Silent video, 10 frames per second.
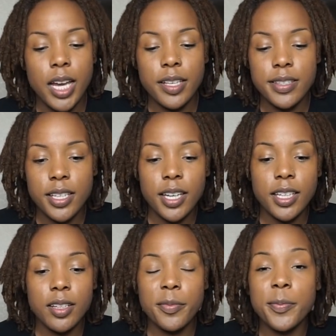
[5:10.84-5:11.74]
I've
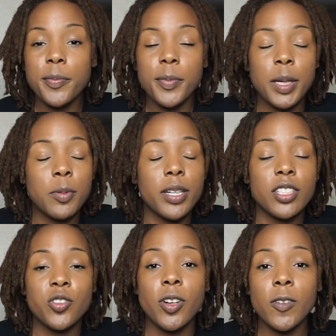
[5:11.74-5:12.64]
seen a people
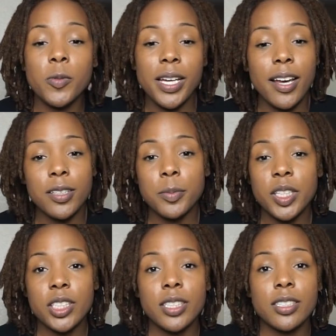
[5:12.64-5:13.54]
that struggle with
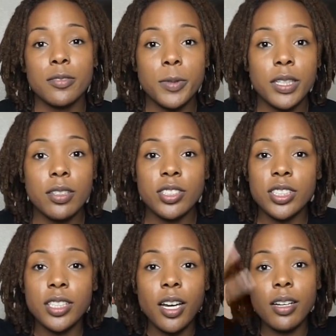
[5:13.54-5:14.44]
alopecia as well.
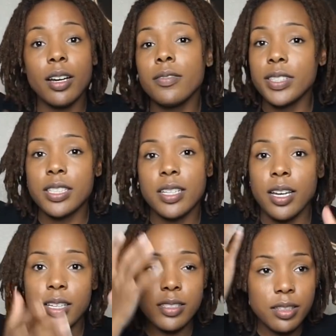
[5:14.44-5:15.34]
Just cut off the
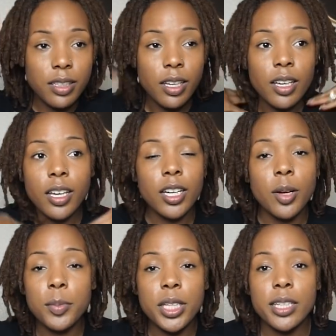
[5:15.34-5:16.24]
sides
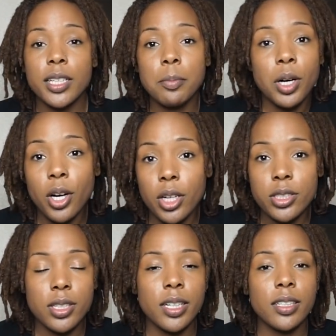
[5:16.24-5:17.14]
completely
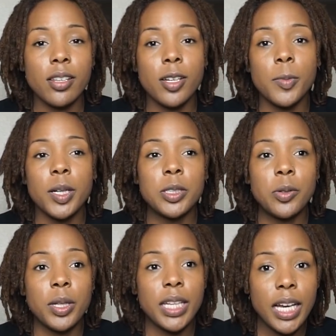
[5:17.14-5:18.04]
bald. So I thought about
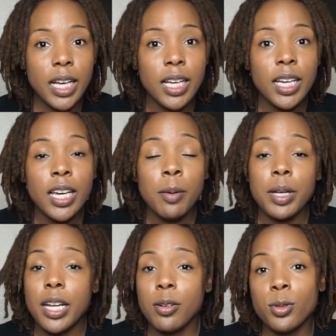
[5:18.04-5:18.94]
doing that,
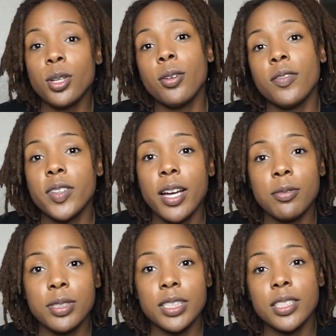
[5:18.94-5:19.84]
but I don't know if
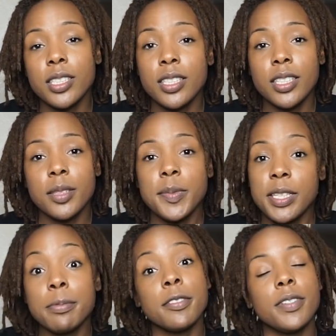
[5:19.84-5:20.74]
that would
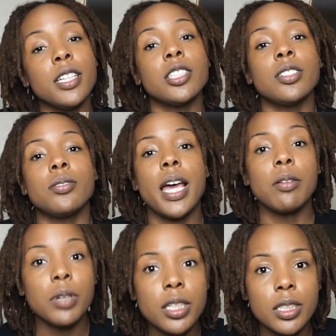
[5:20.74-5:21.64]
be professional
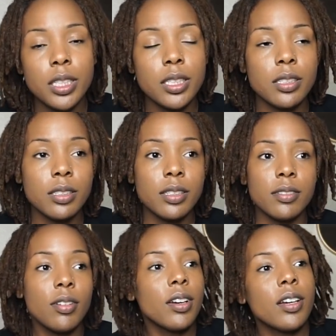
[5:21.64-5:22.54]
at work, you
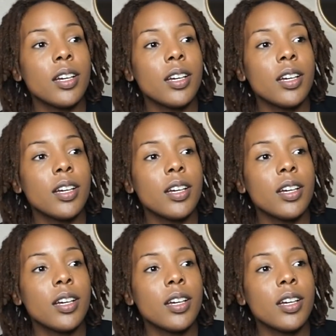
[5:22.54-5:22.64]
know.